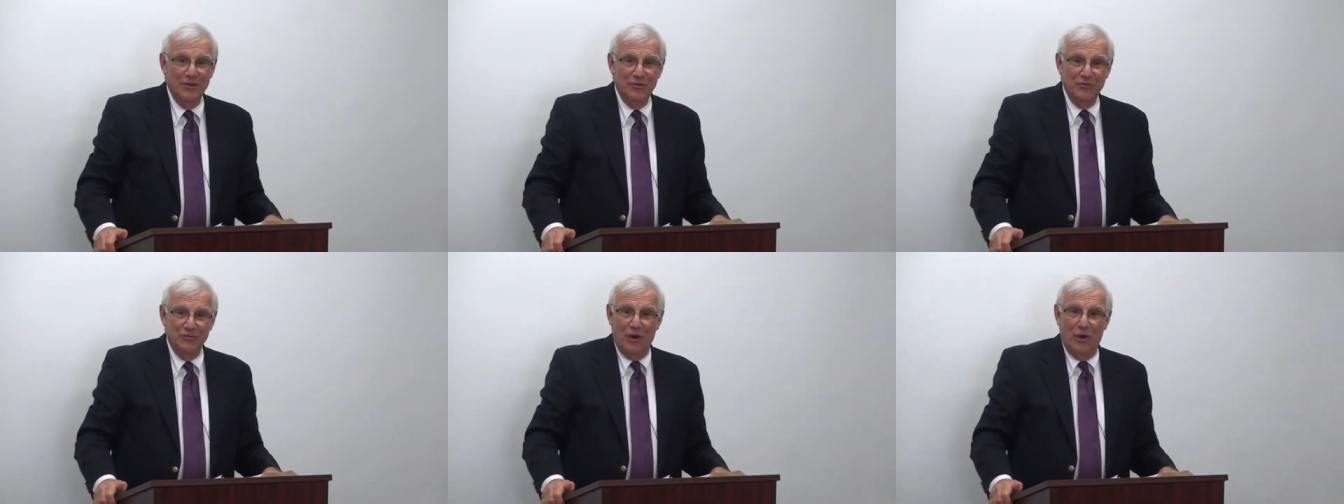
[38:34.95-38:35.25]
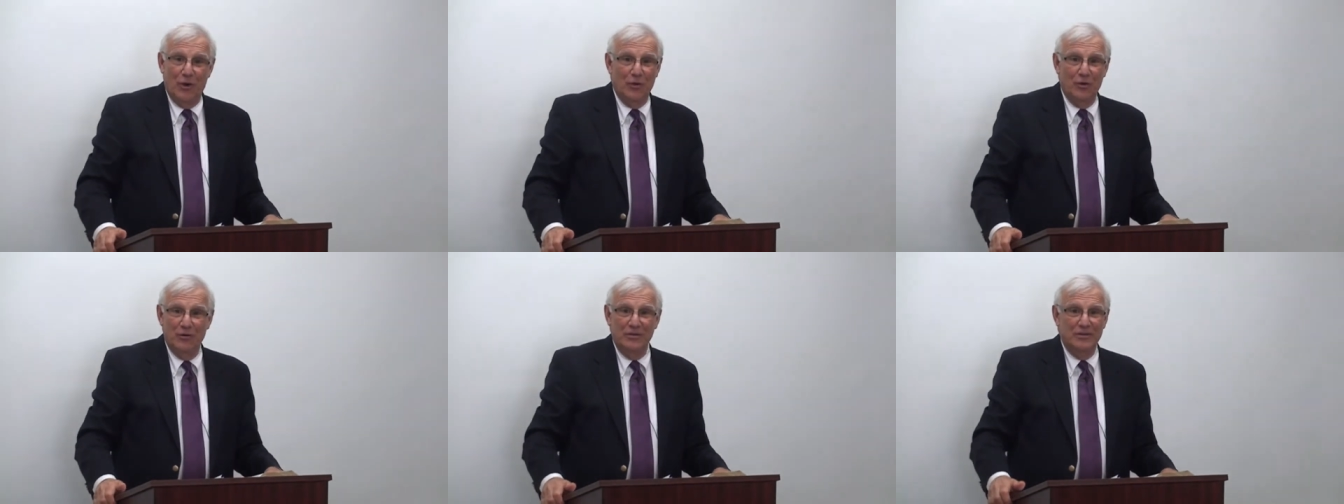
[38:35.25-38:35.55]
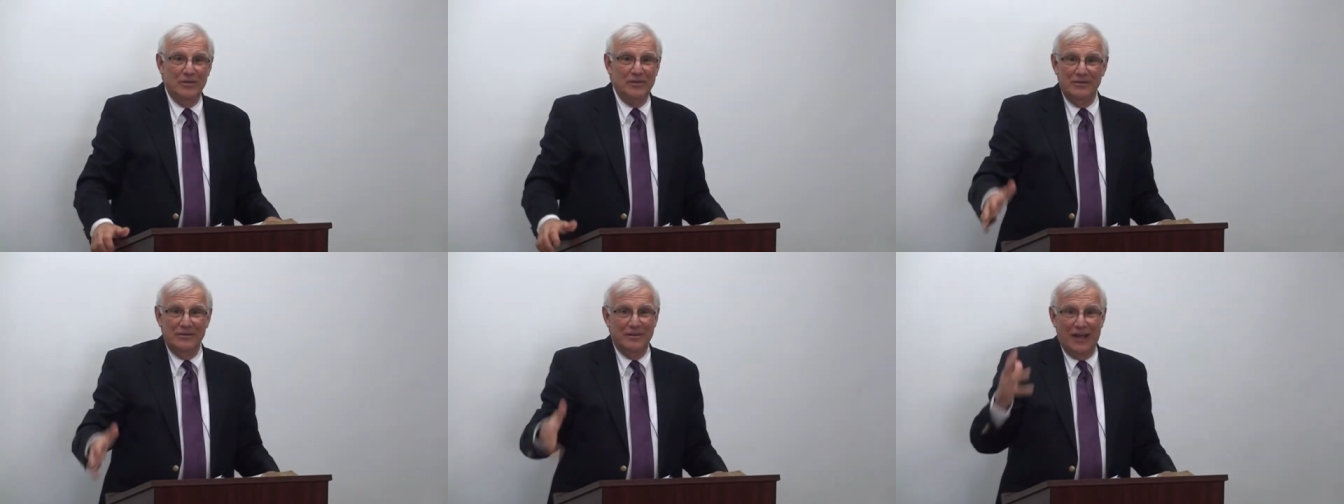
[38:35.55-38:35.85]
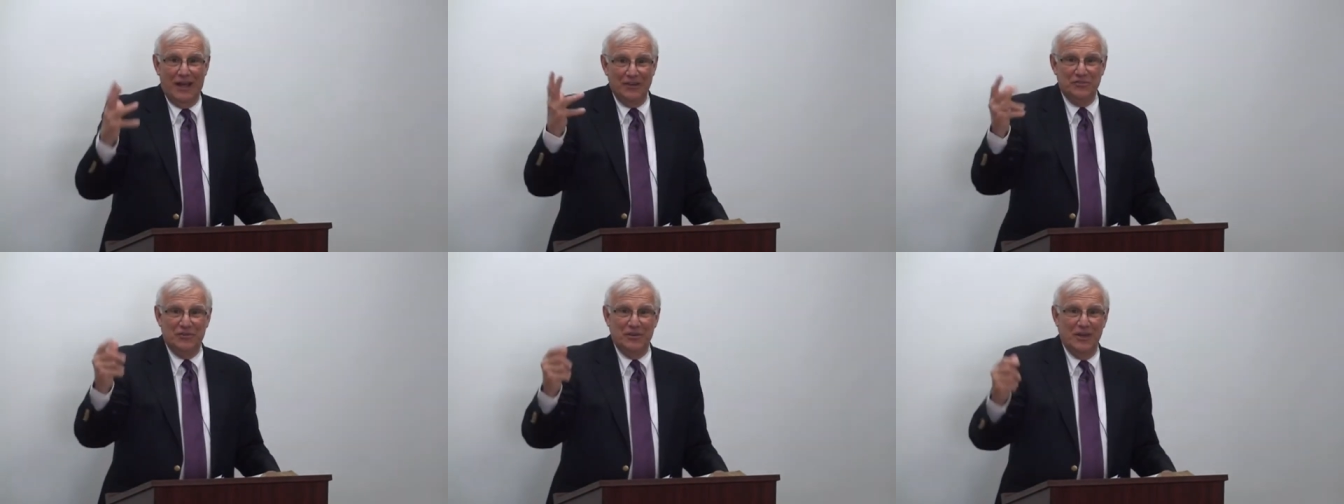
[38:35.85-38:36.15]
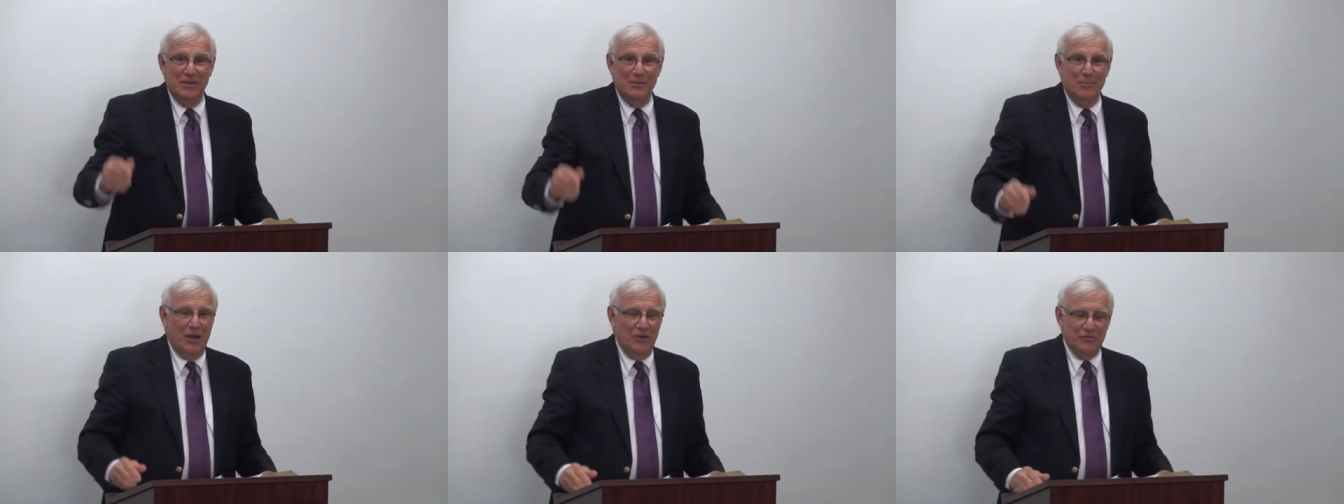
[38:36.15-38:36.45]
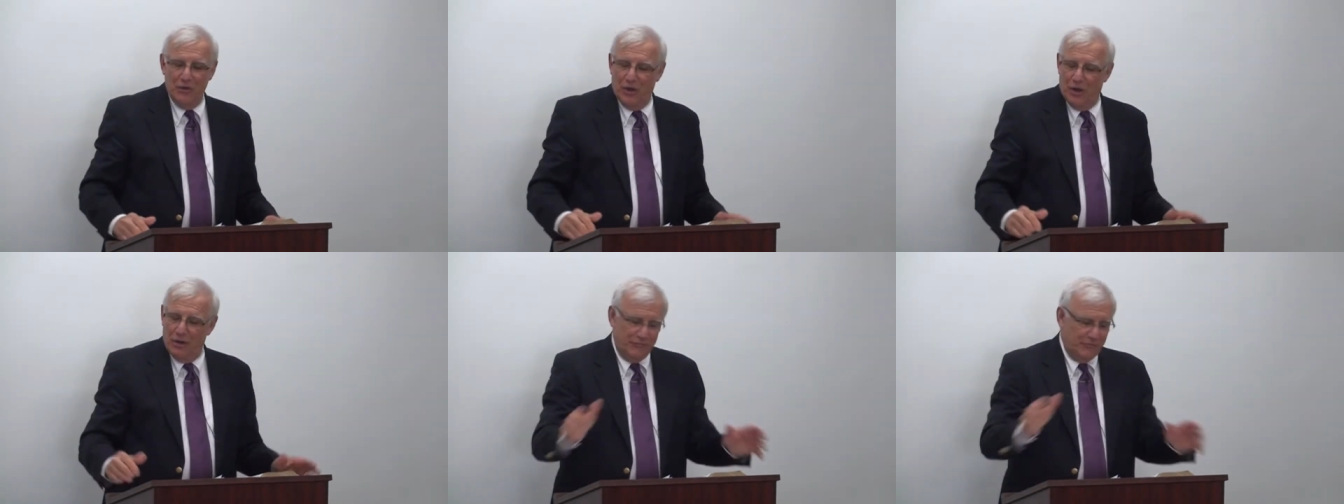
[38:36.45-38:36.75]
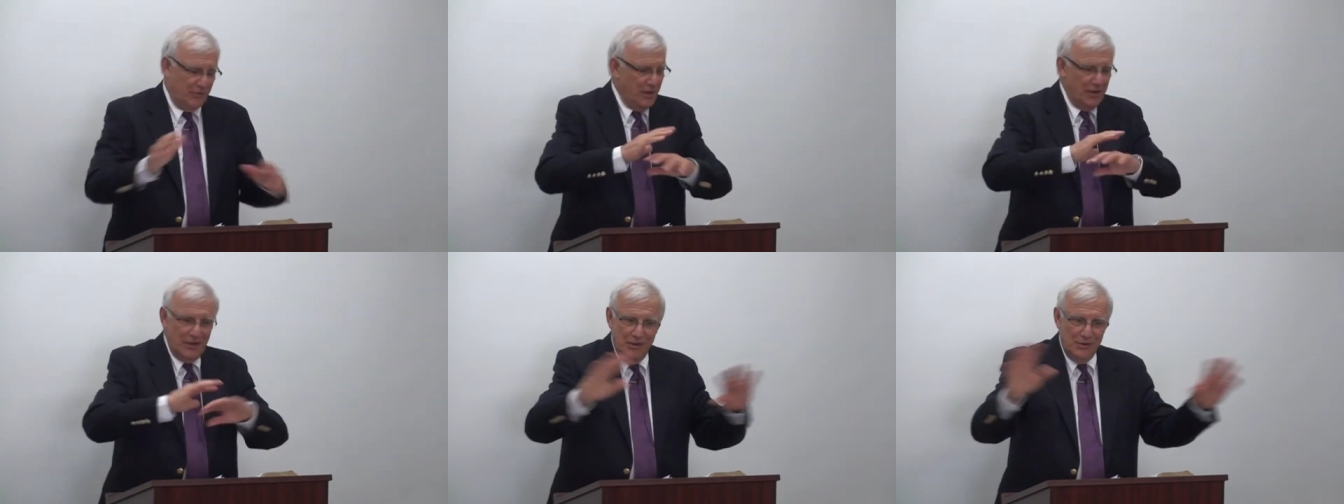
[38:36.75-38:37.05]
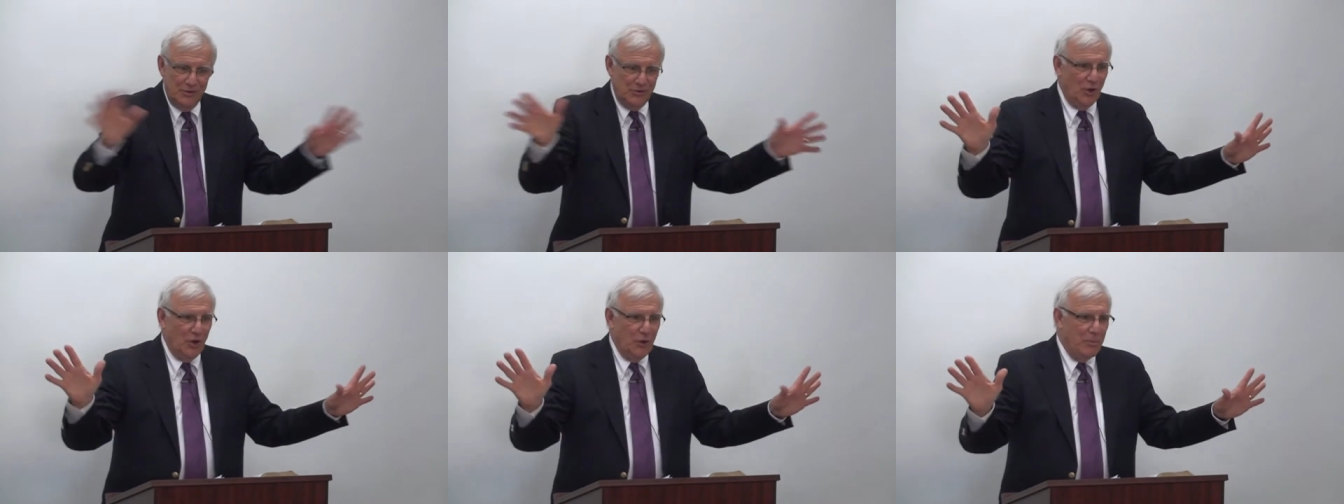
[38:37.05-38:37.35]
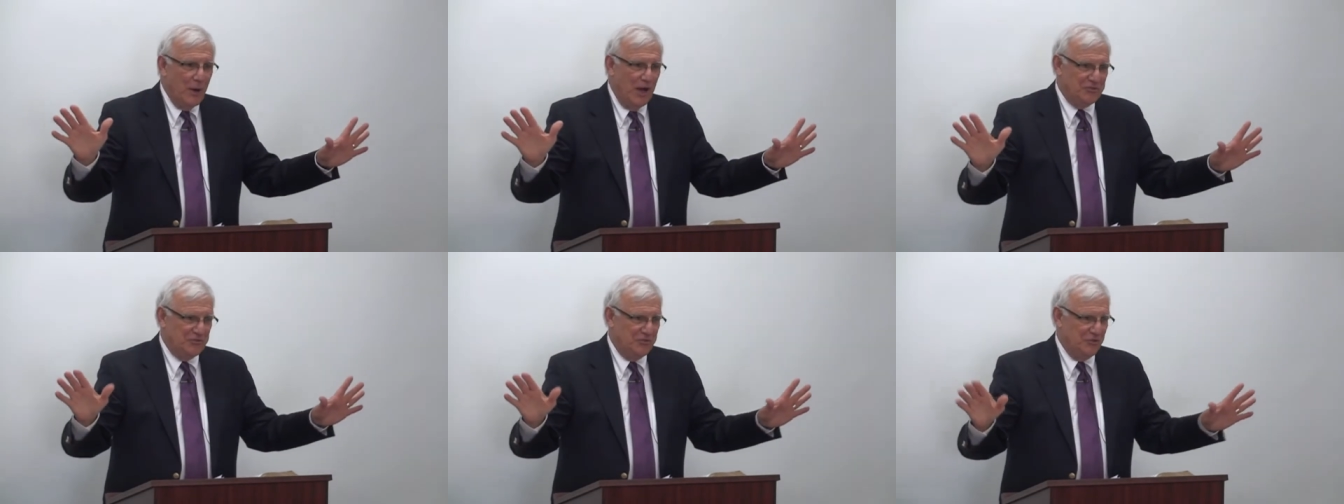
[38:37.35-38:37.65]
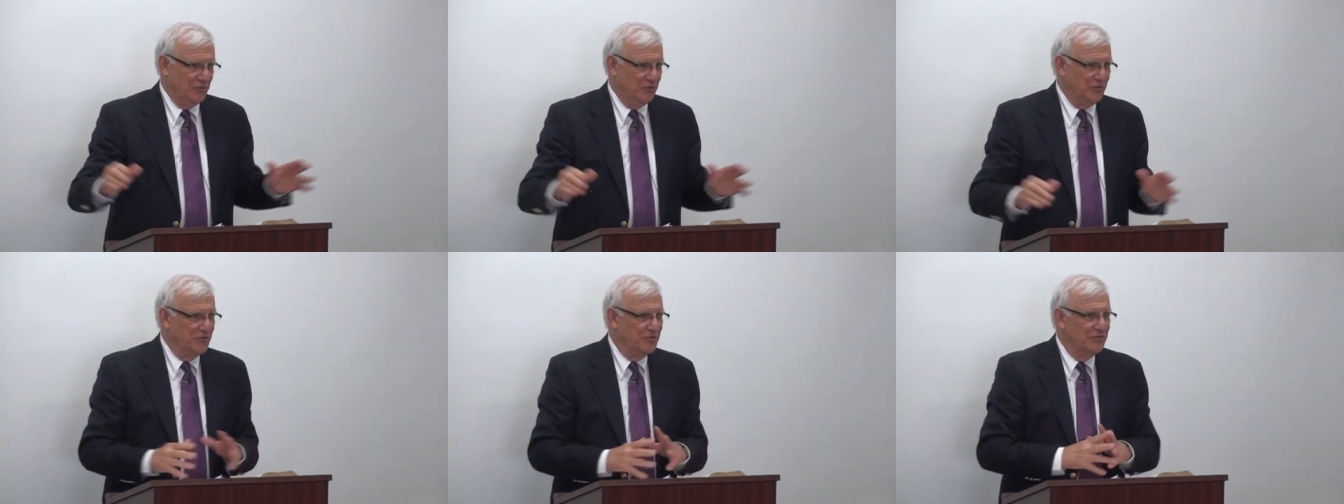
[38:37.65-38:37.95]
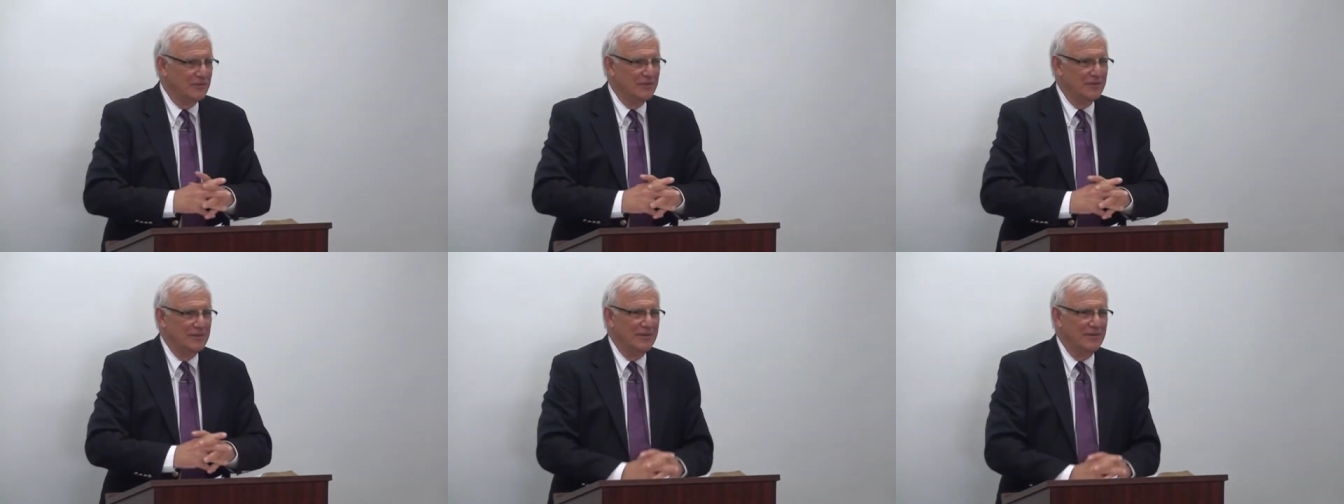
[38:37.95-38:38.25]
So I said to myself, no buses.